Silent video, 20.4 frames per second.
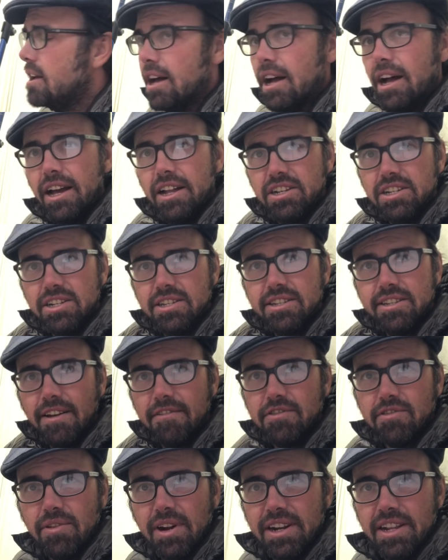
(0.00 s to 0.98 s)
It just
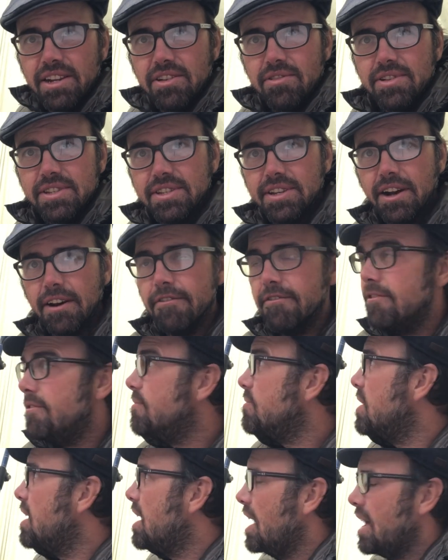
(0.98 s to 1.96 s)
stuffs right into itself.
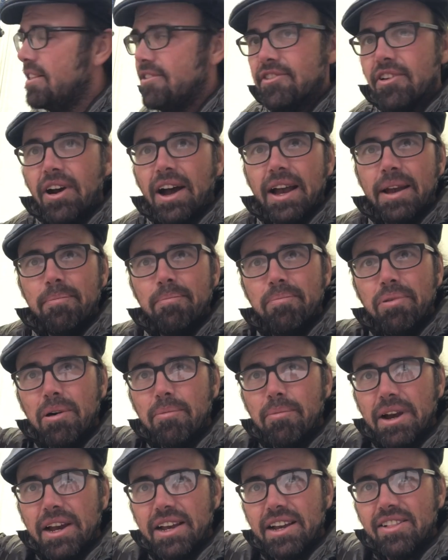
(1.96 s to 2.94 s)
And so I
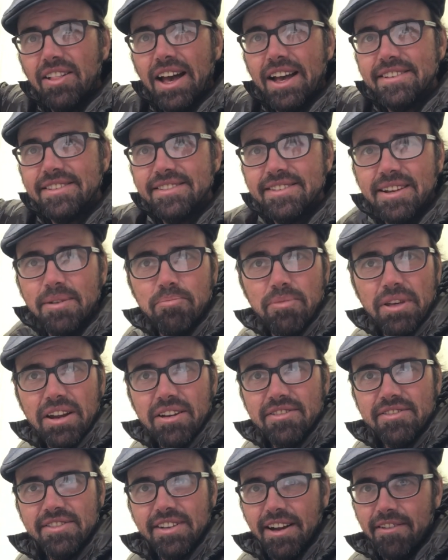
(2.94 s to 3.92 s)
put my glasses up there
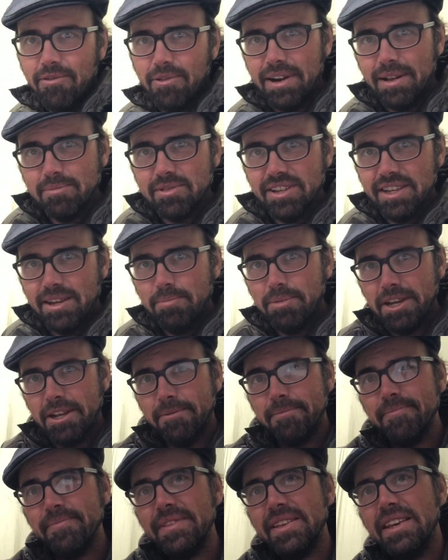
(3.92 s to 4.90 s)
and stuff when I'm sleeping.